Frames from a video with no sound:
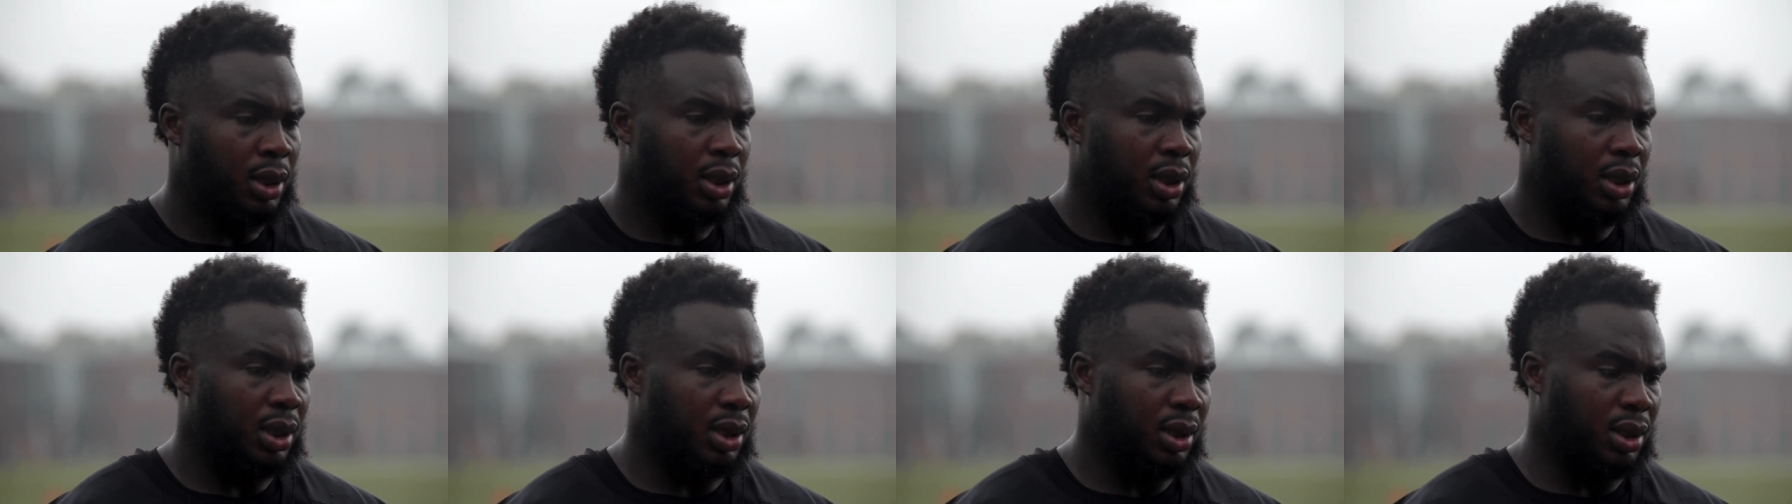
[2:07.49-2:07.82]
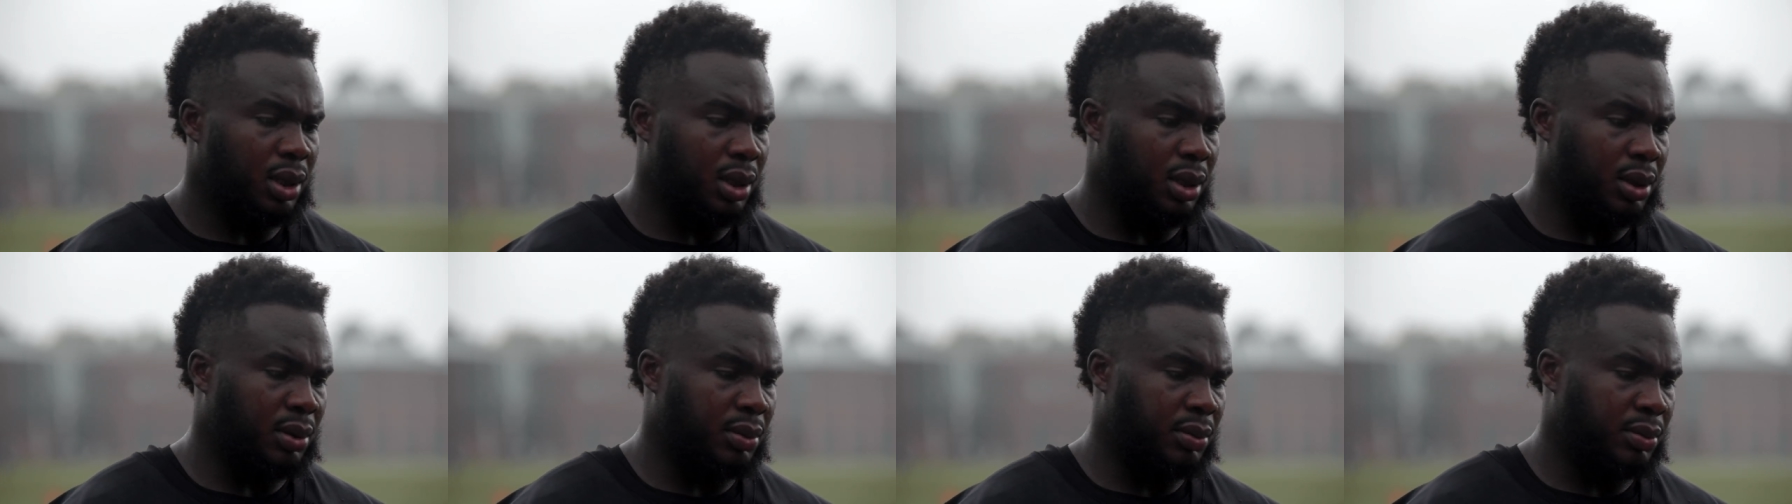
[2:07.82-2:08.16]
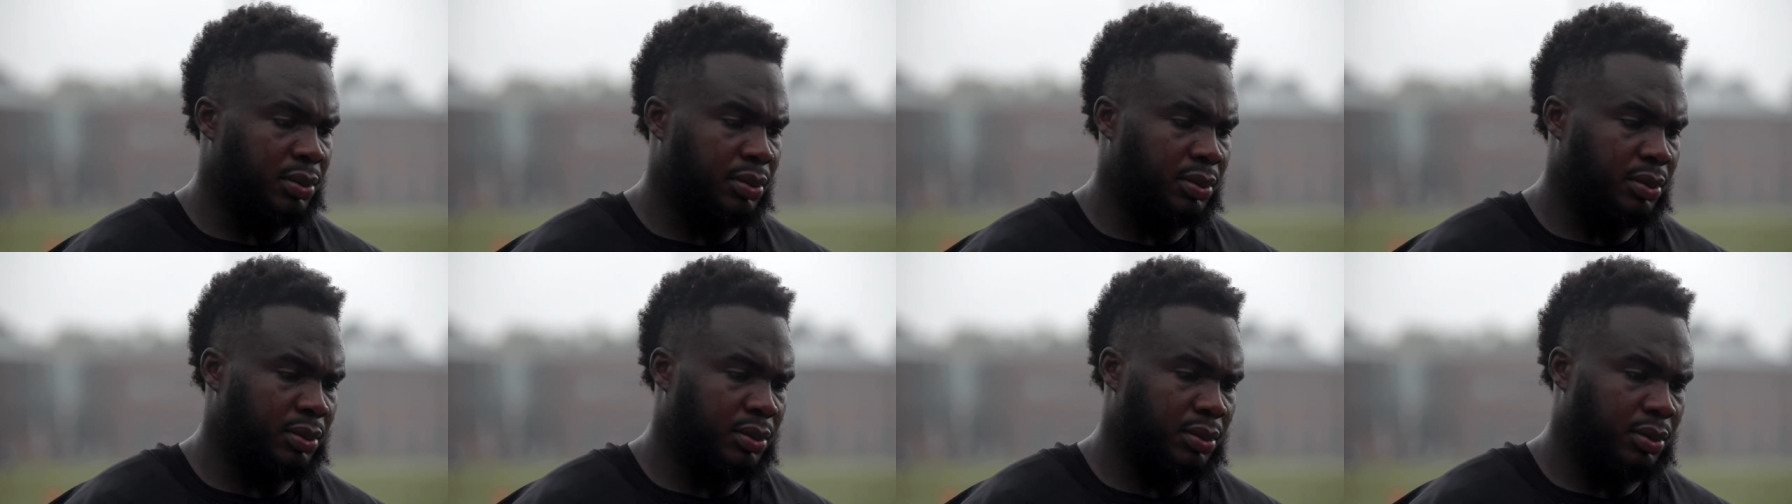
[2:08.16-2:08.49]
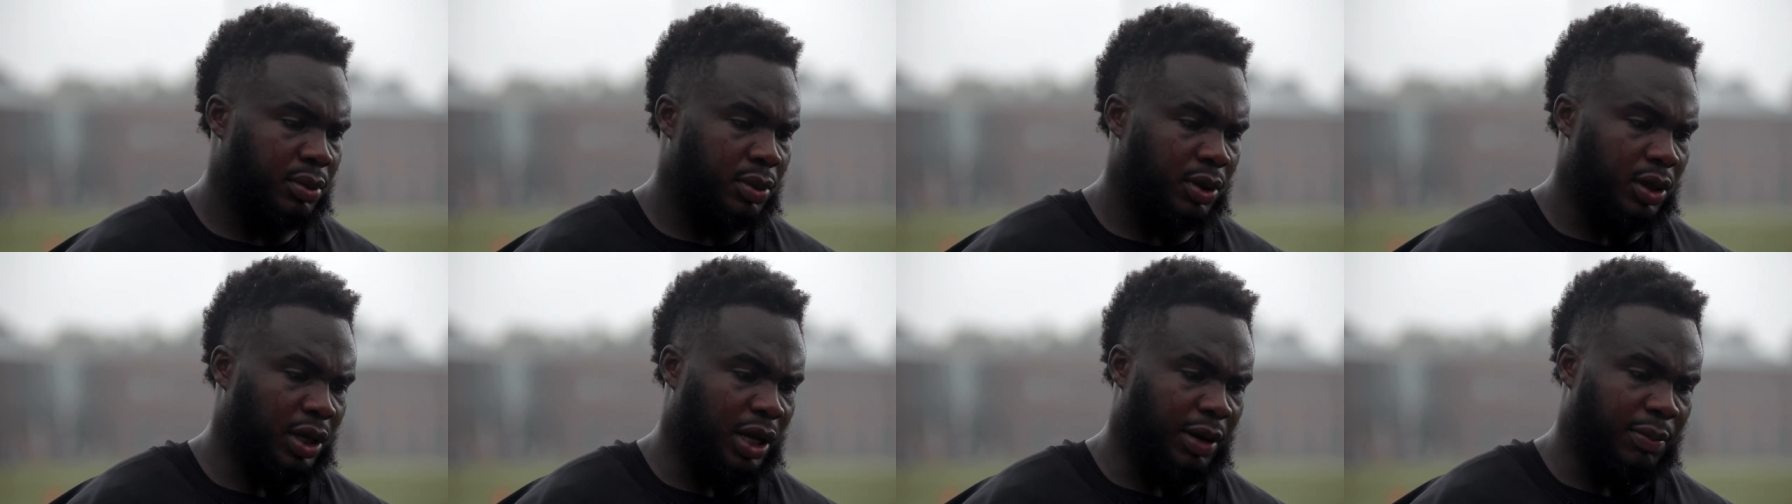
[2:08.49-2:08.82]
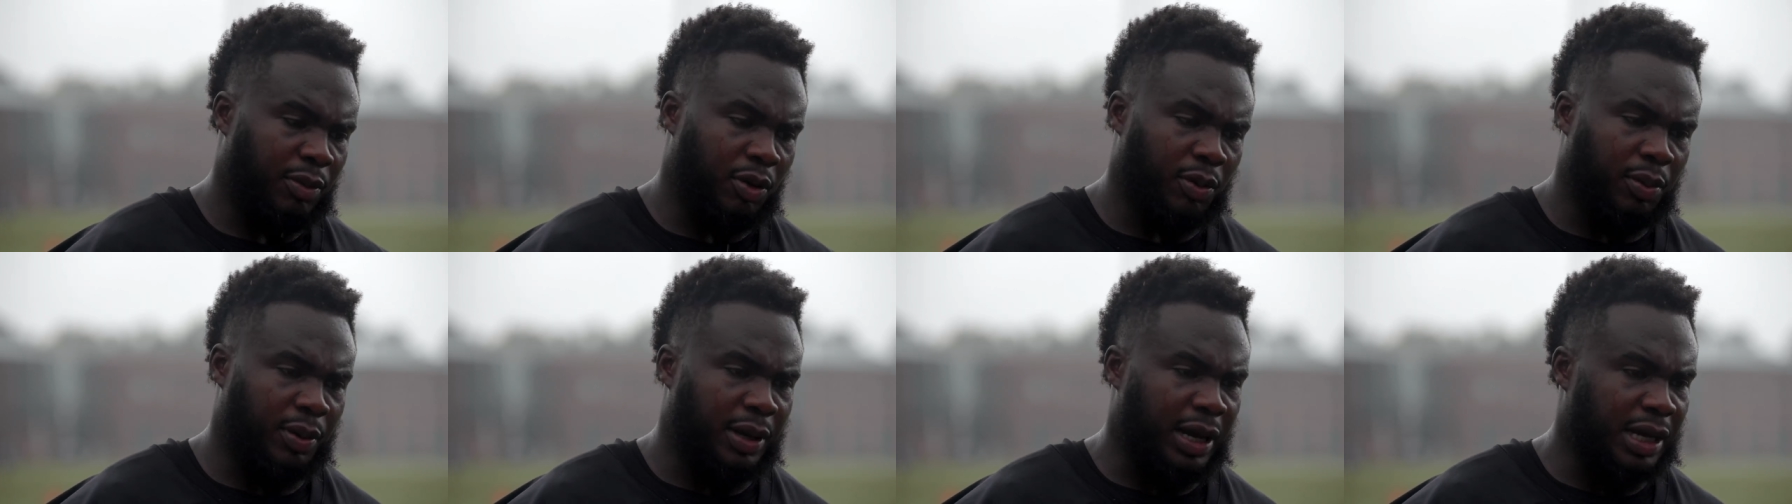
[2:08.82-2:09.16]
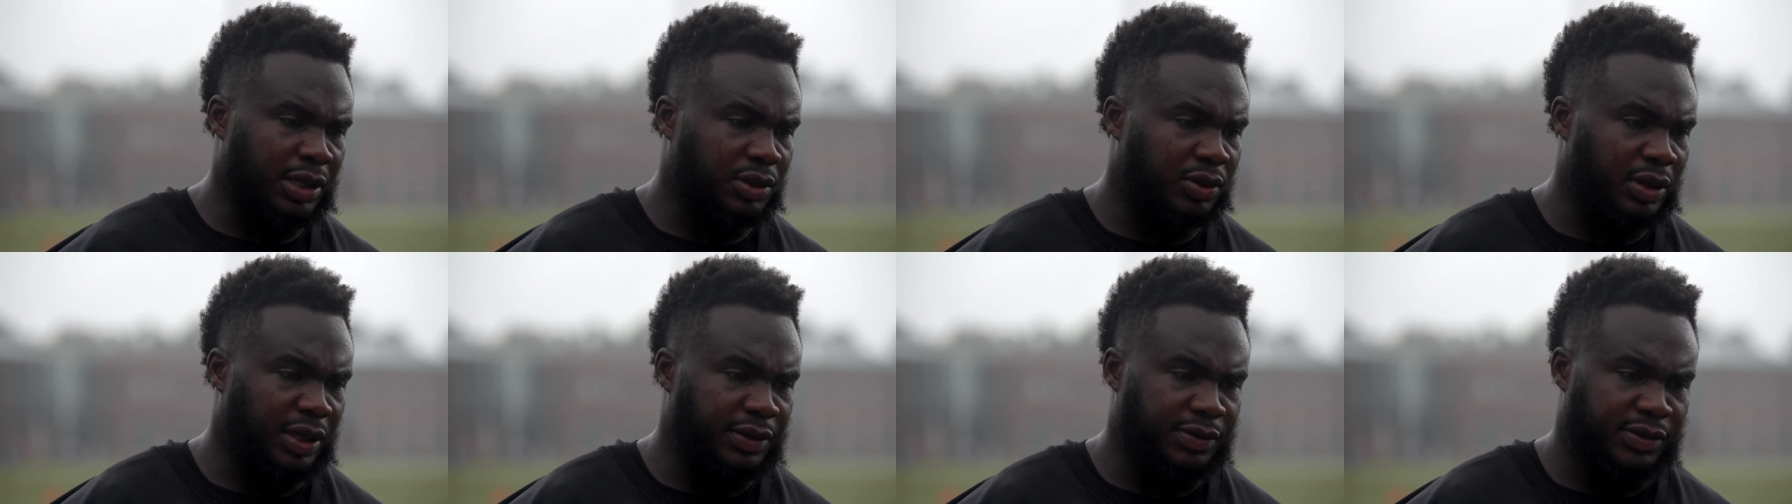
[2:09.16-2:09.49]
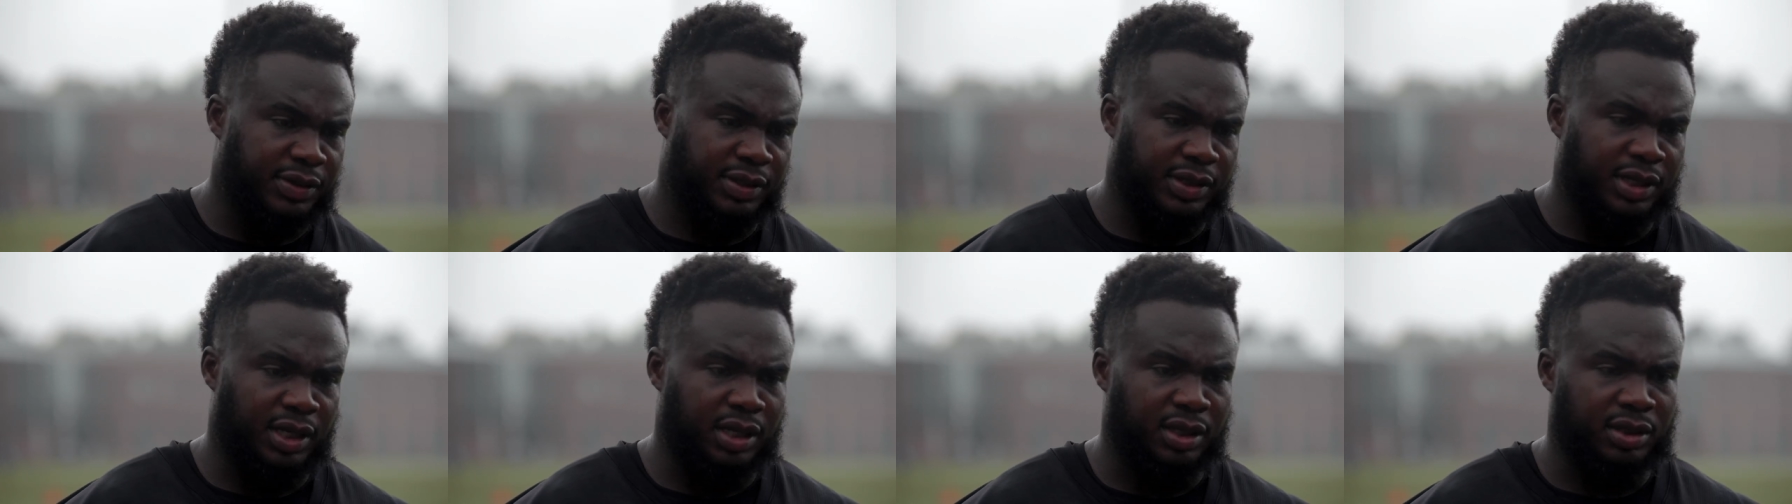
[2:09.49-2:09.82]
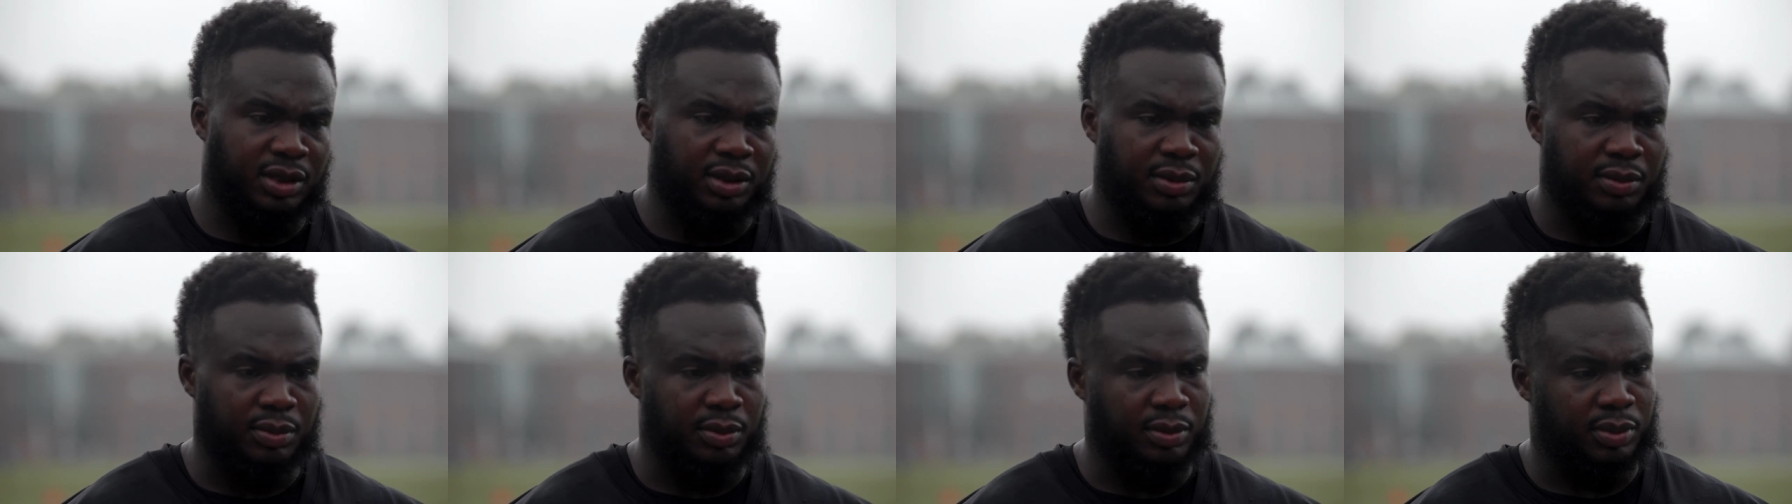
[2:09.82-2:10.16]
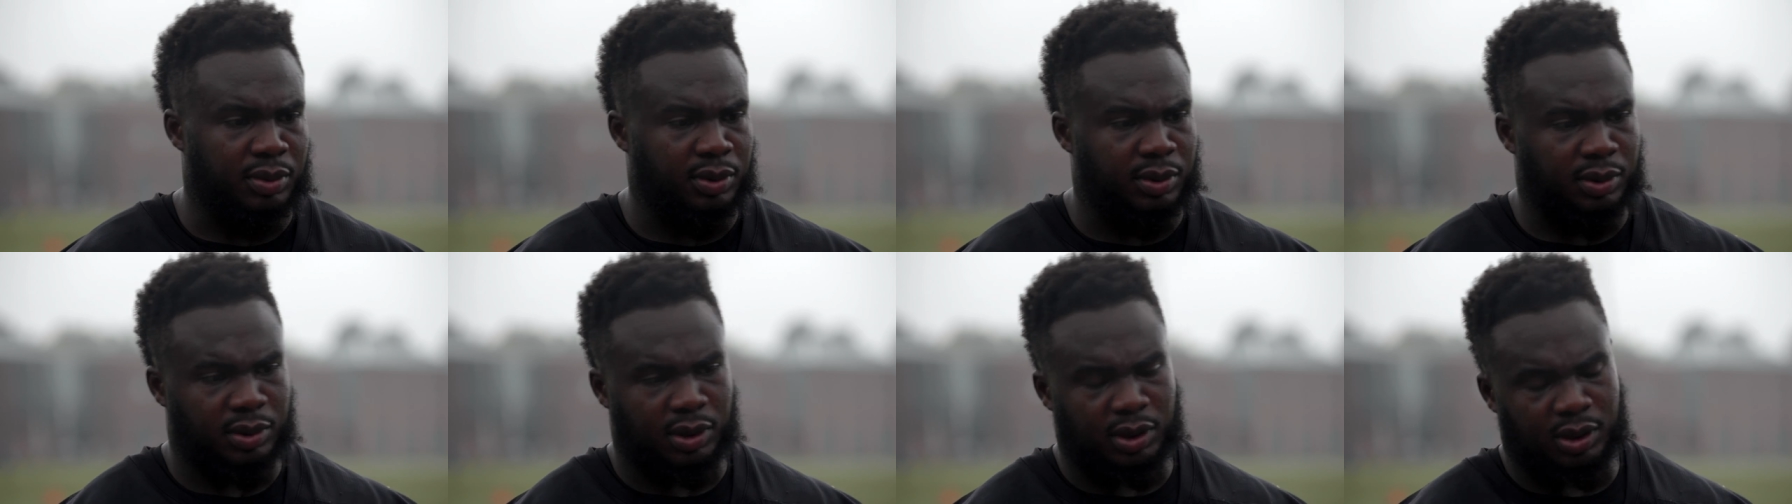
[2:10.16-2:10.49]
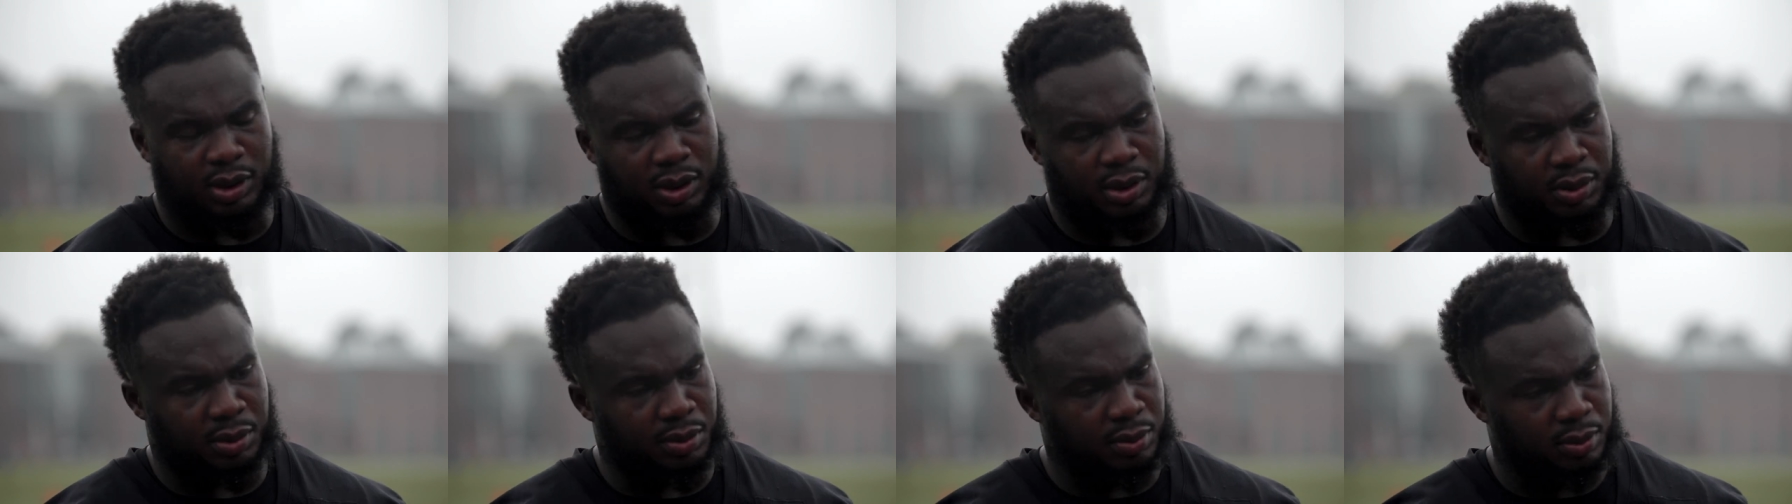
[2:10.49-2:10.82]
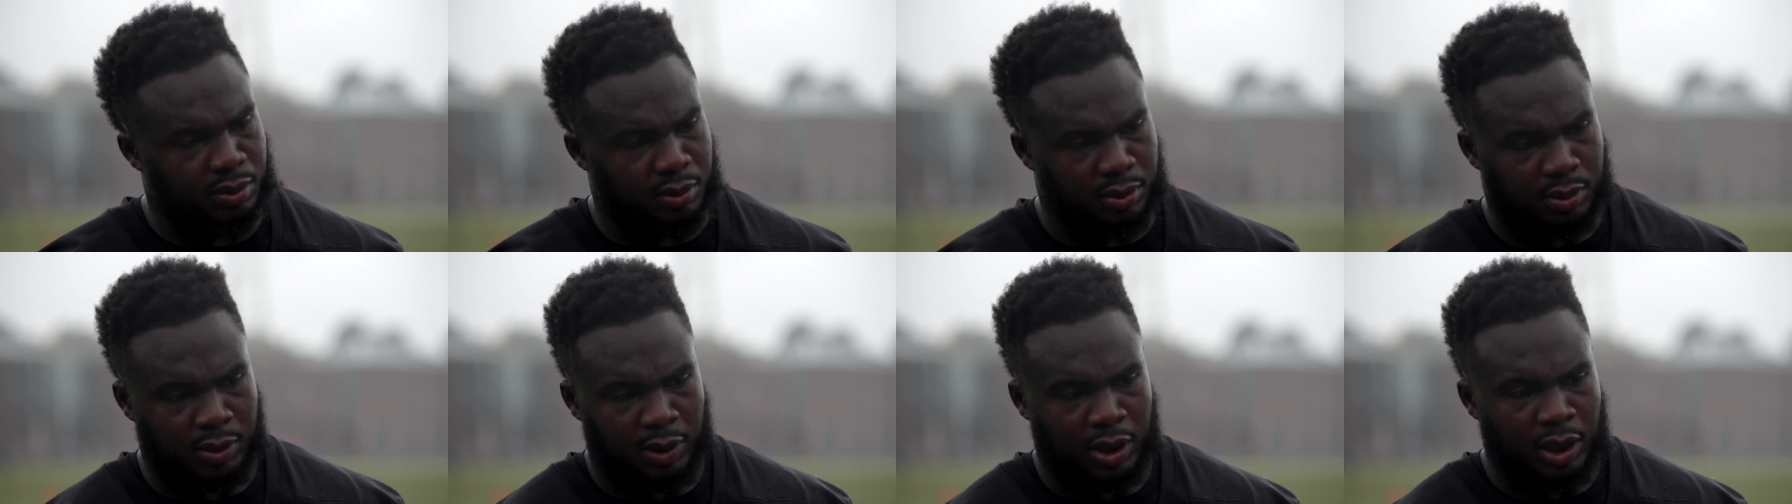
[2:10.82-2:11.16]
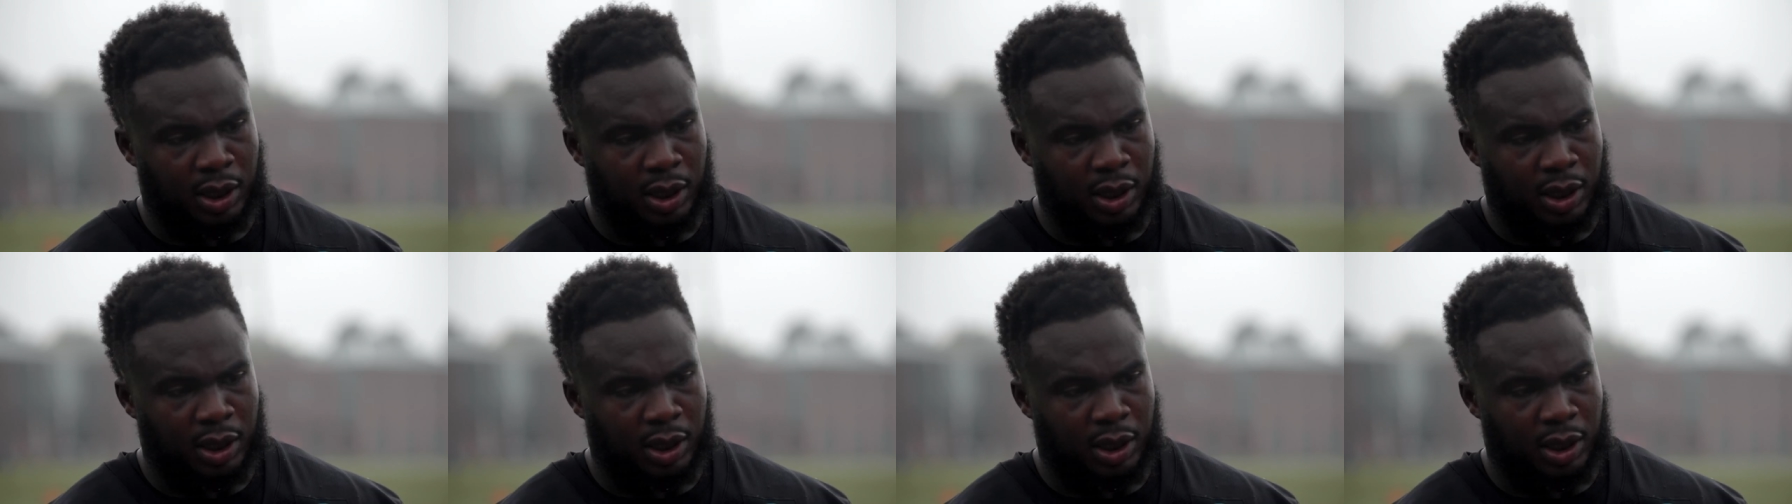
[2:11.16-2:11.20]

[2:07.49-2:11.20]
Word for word: Um, you have mobile guys who have success, and um,